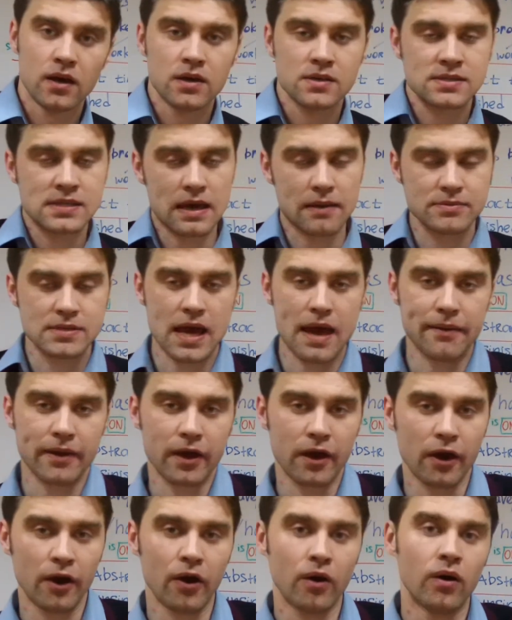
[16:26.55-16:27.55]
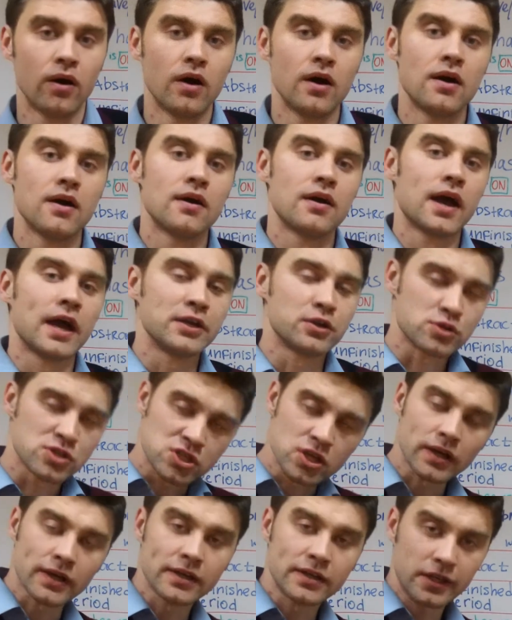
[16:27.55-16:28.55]
some time ago, and you
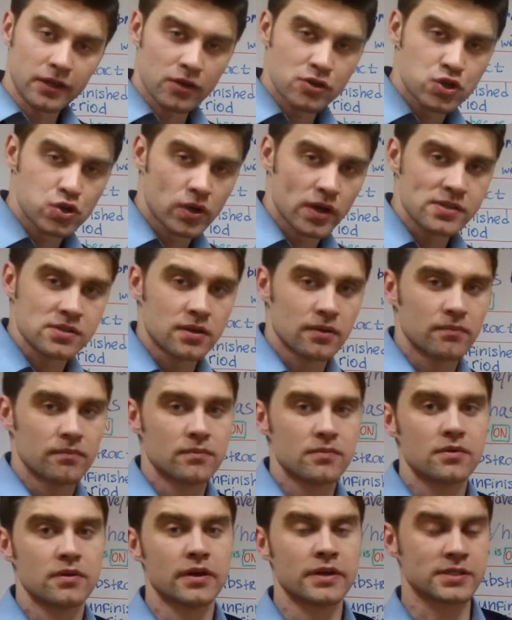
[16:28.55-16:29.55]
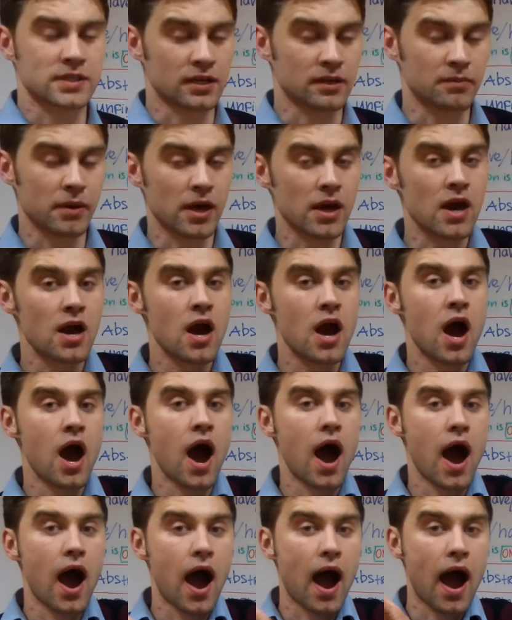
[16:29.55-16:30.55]
still continue to trust him, it's going to be,
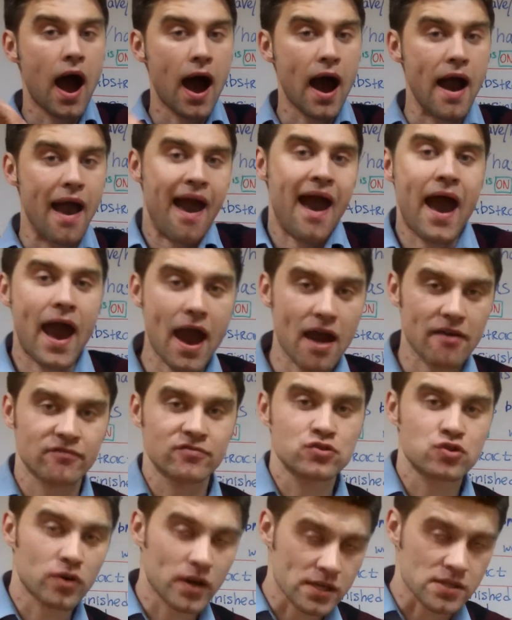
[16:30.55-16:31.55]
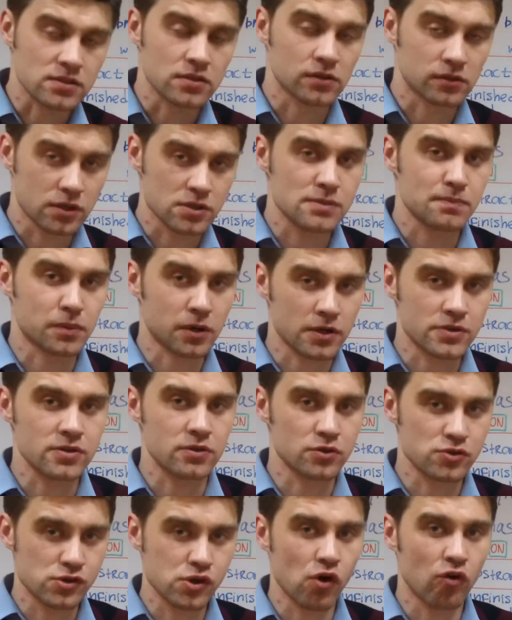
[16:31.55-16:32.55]
I have trusted this
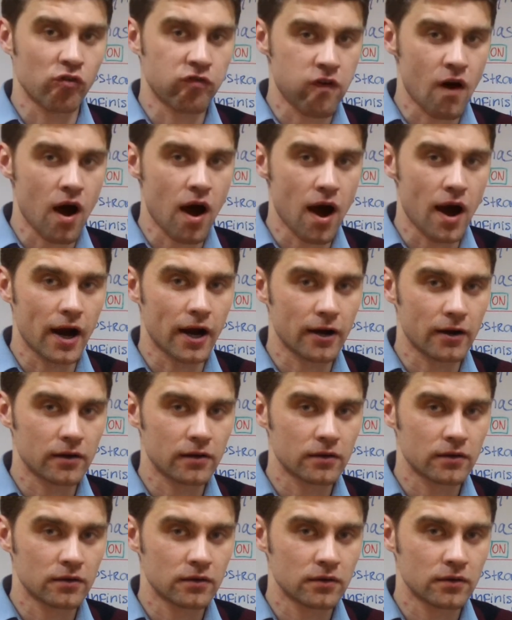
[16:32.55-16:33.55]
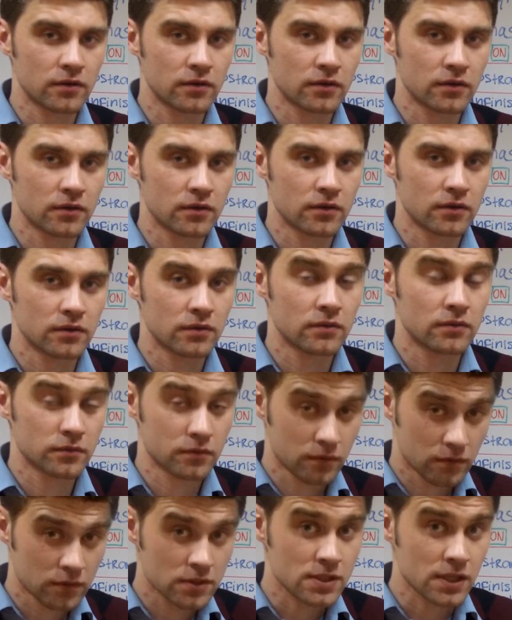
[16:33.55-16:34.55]
person so far.
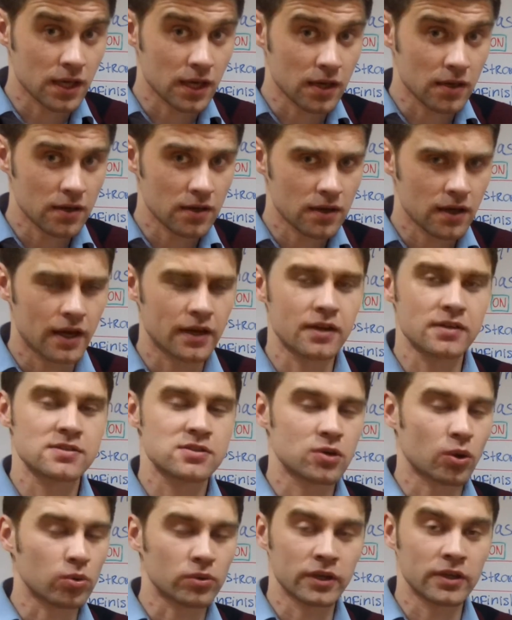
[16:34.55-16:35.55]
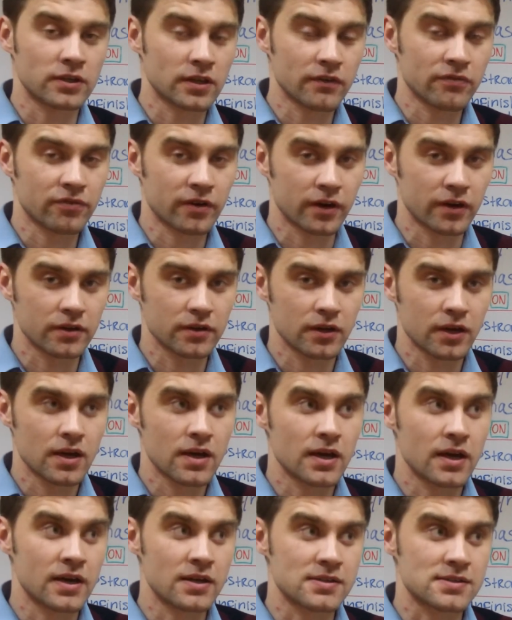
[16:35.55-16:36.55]
See? And it's totally different.
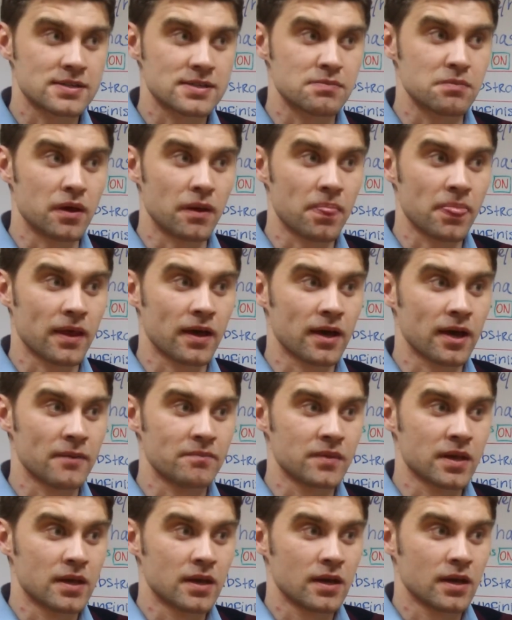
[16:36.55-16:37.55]
It's an